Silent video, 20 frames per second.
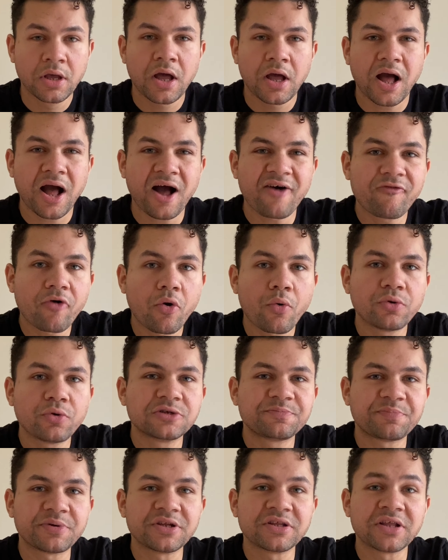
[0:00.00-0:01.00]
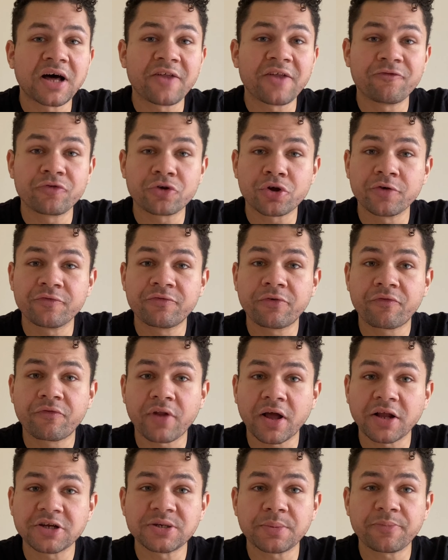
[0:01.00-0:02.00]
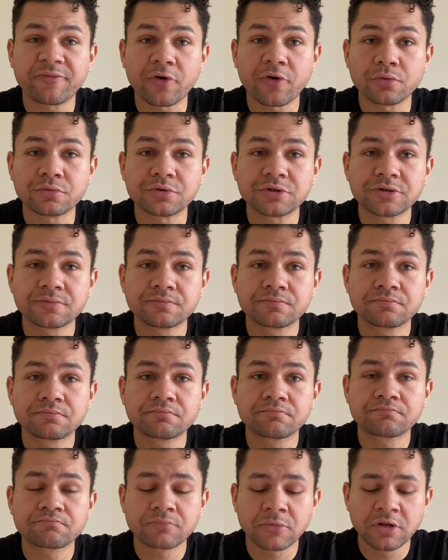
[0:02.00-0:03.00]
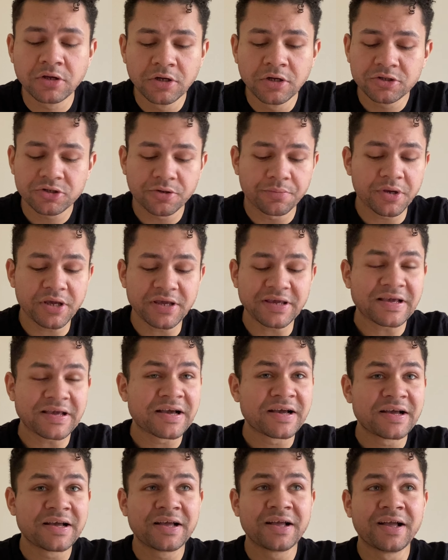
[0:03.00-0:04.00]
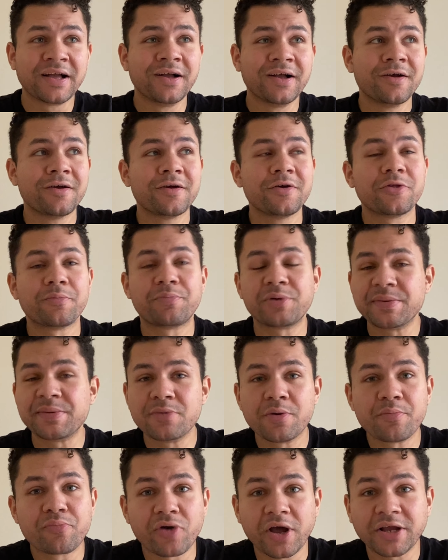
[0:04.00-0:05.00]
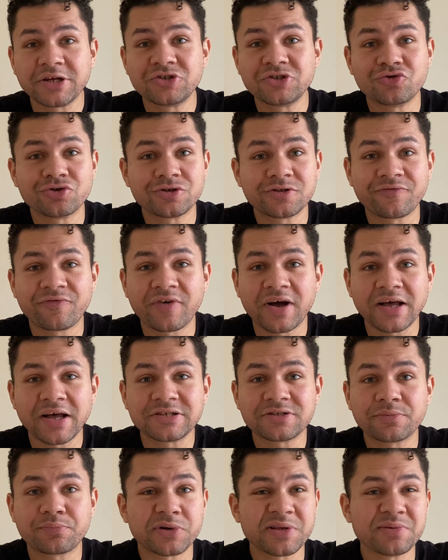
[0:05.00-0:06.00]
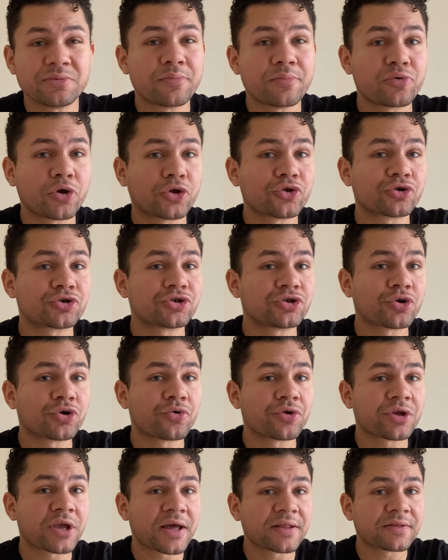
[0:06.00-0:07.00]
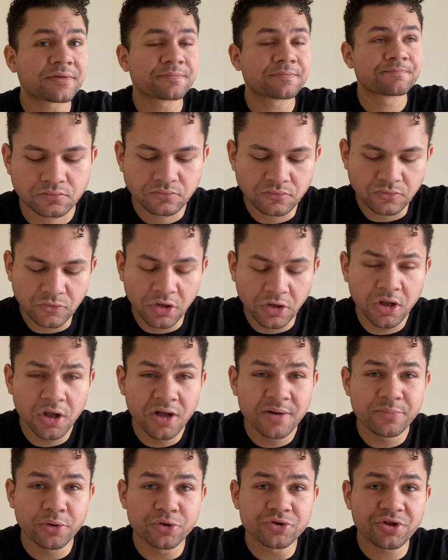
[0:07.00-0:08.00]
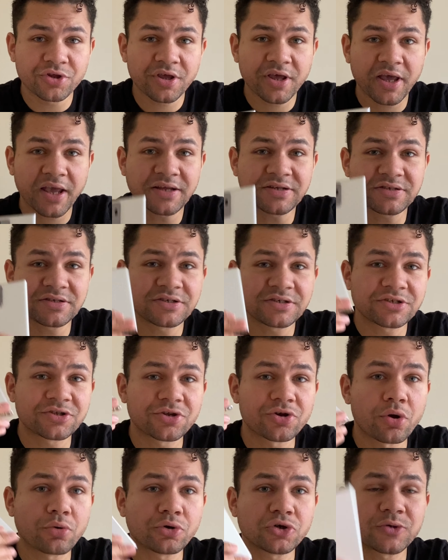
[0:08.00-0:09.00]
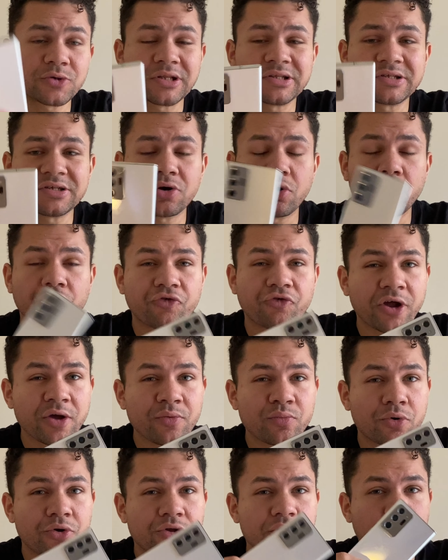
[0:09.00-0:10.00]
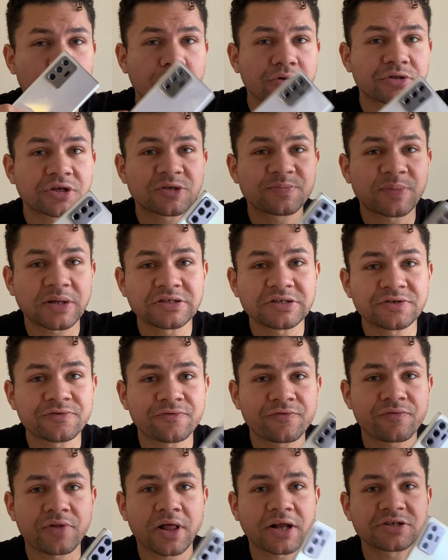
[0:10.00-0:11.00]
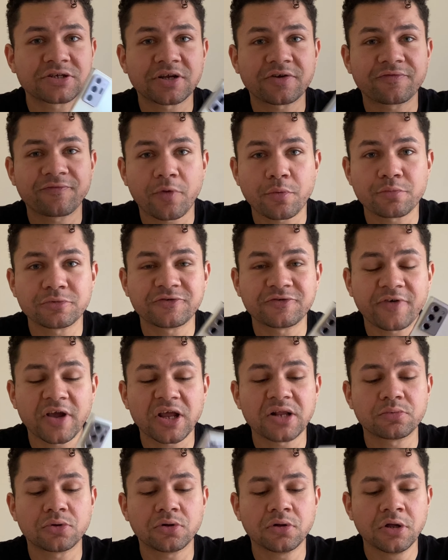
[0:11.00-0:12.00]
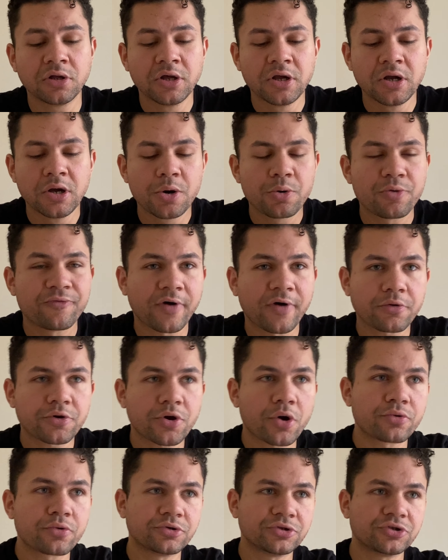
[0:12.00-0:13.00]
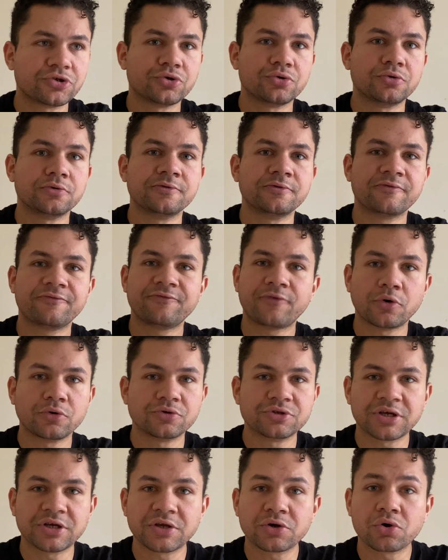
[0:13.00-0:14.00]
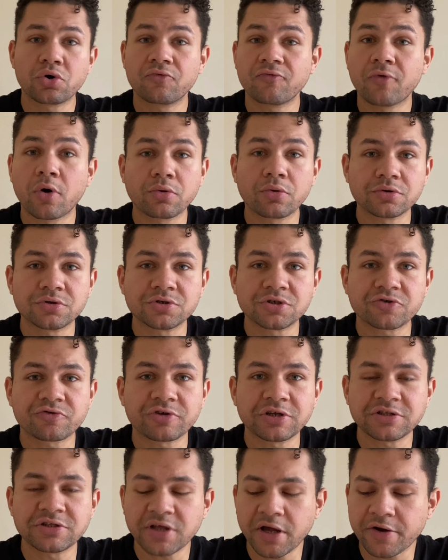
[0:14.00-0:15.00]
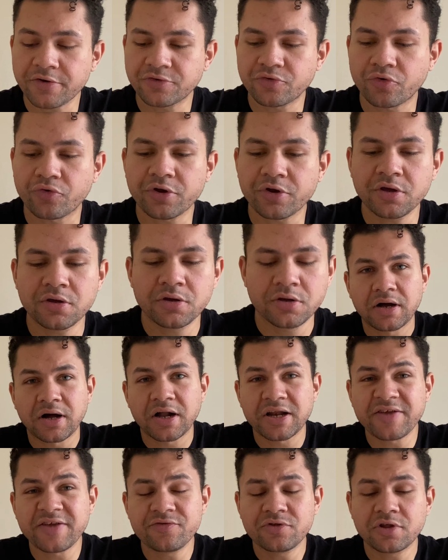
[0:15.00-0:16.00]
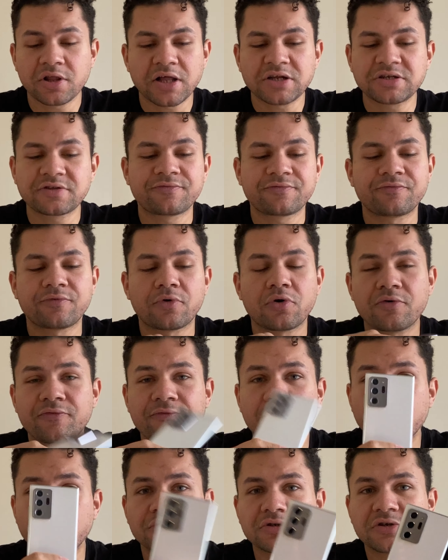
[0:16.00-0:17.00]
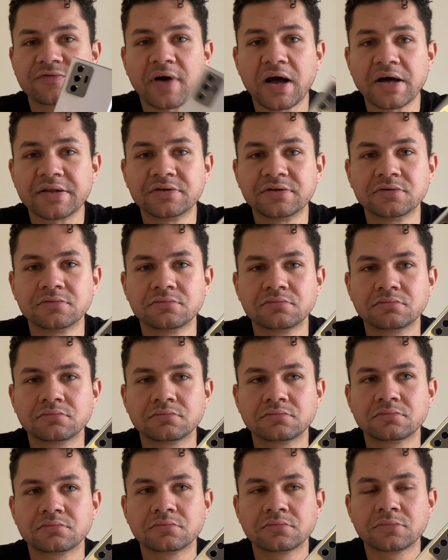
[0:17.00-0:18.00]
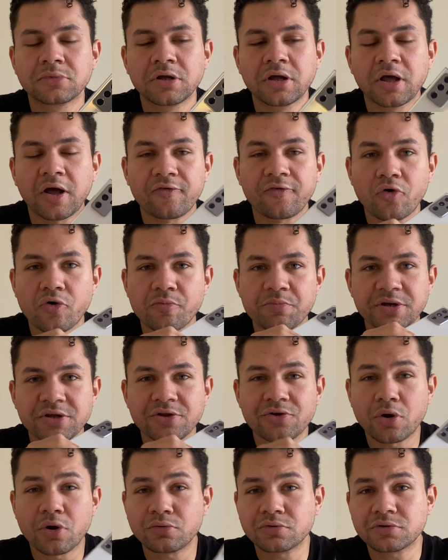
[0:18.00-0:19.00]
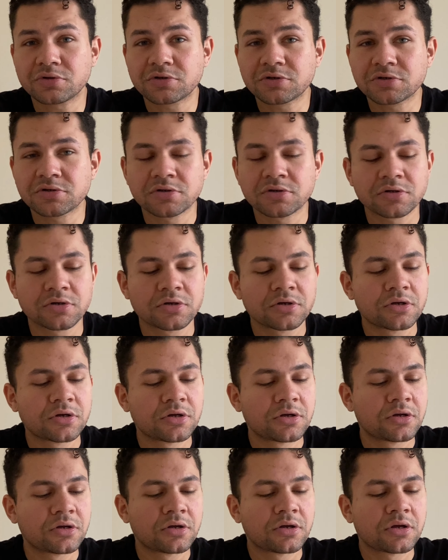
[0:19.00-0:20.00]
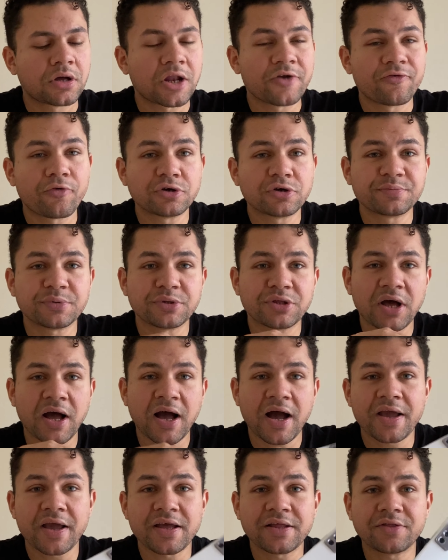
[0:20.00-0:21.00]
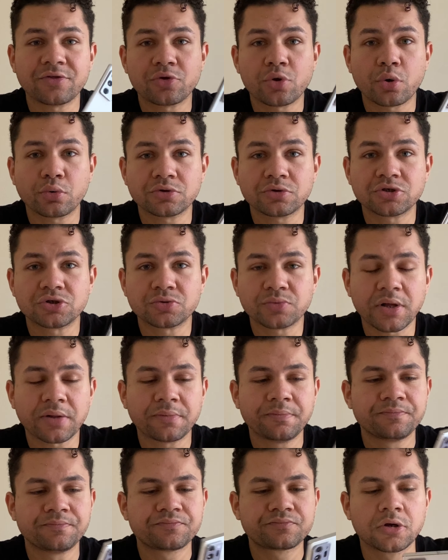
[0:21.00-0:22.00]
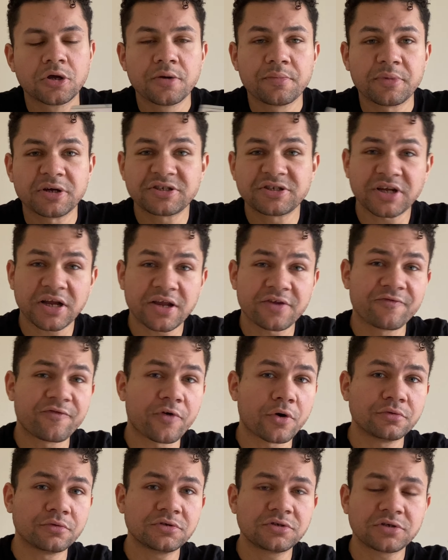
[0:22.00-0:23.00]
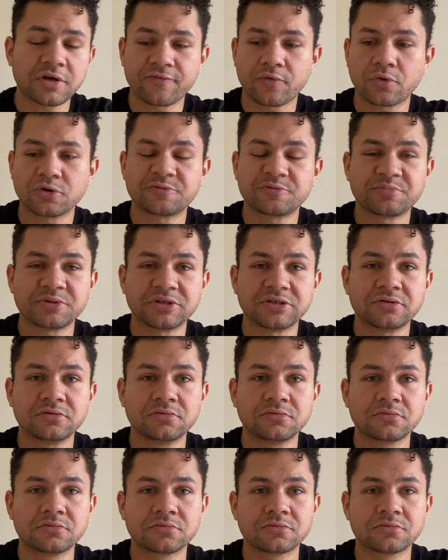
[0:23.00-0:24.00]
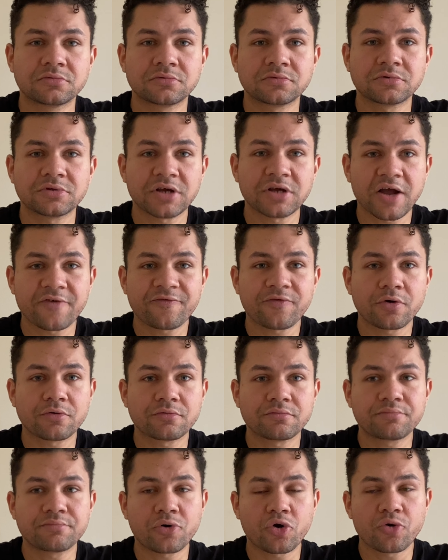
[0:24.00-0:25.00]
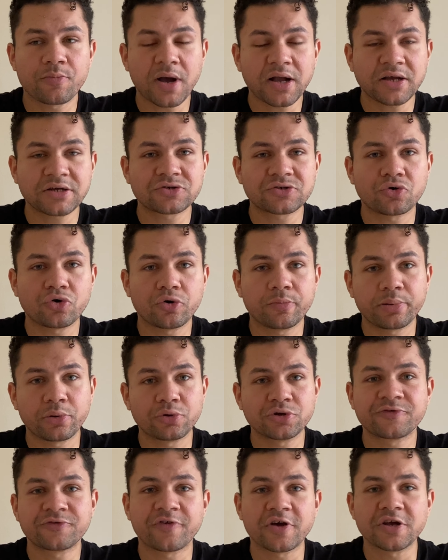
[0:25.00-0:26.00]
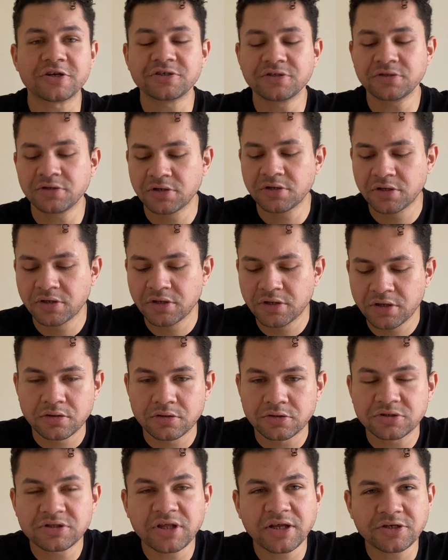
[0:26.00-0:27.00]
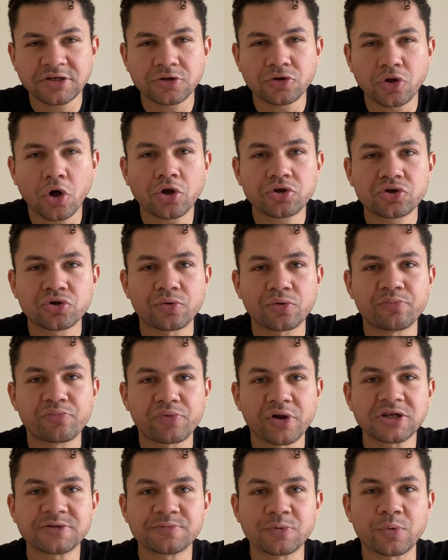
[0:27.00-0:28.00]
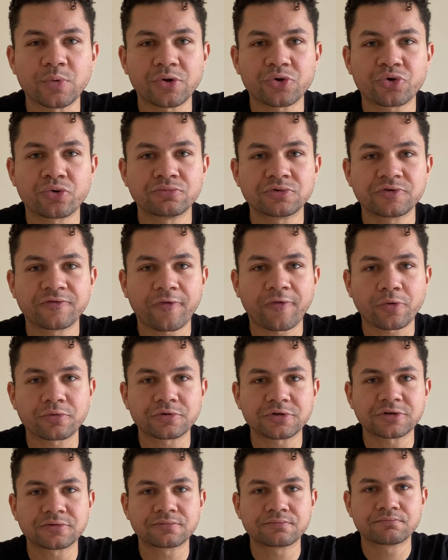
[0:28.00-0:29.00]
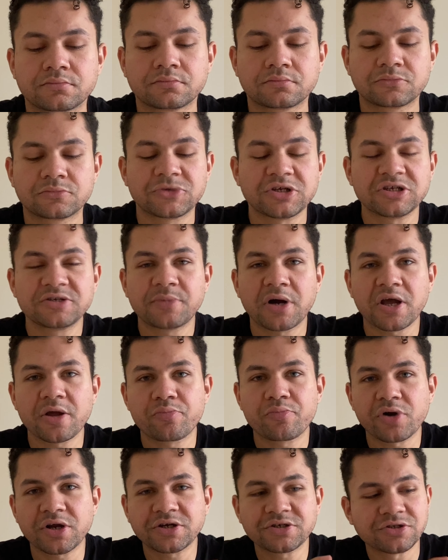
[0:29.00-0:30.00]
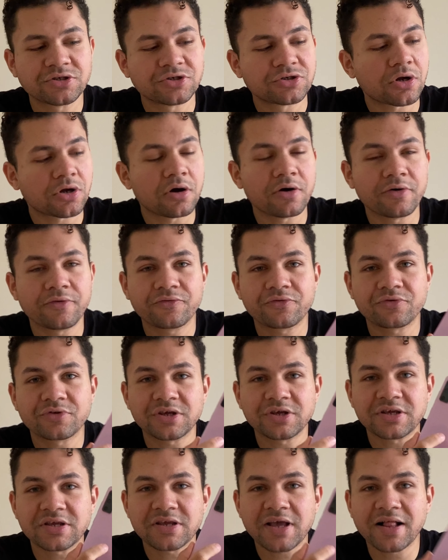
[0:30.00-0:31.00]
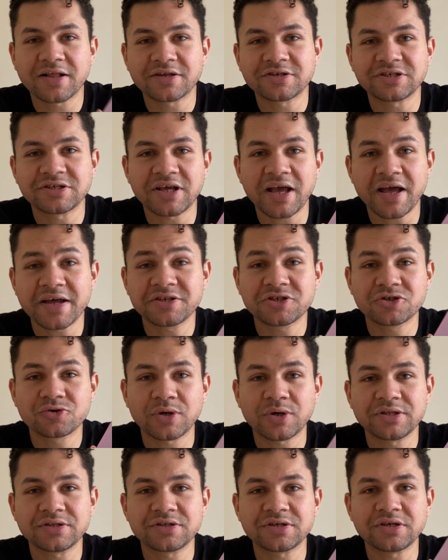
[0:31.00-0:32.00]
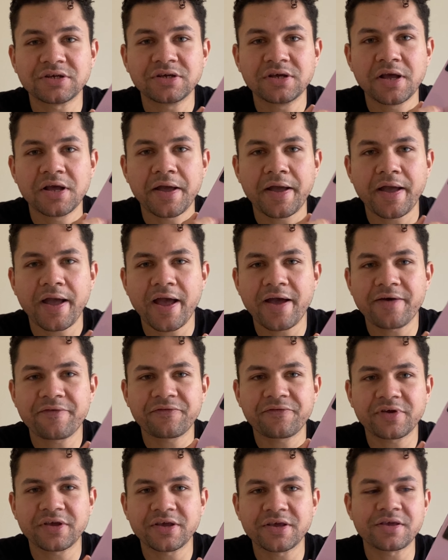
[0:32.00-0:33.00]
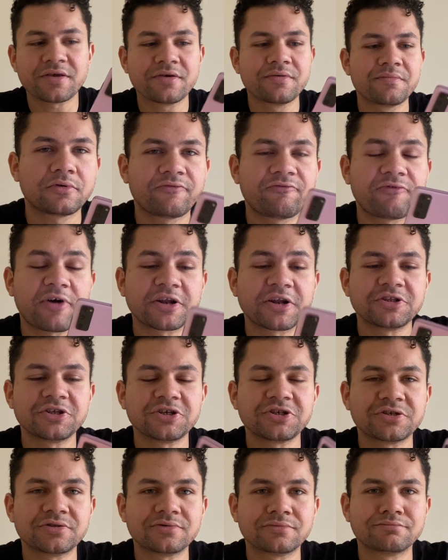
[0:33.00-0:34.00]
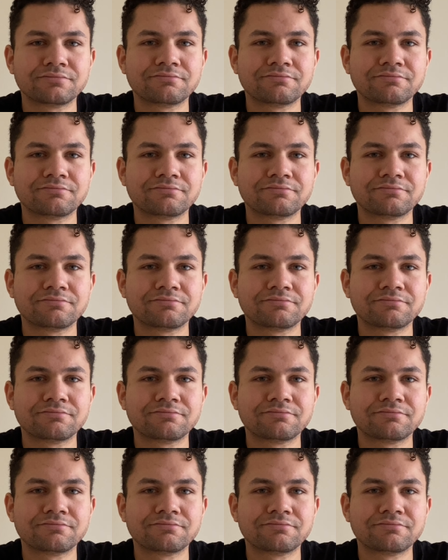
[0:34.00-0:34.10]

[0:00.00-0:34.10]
I've always been an advocate for flagship phones. To me, the premium price justifies the premium product you're going to get. Point in case, this is the Note 20 Ultra, one of the most expensive flagship phones available without going into folding or roll-on screen territory. And even the last 4 phones I've had have all been Notes, and I've always been the high-end Notes as well. My second phones, I've always been the iPhone Pro Max or Plus version, so it takes a lot to impress me when it comes to phones. These are my impressions of the Galaxy S20 FE Fan Edition.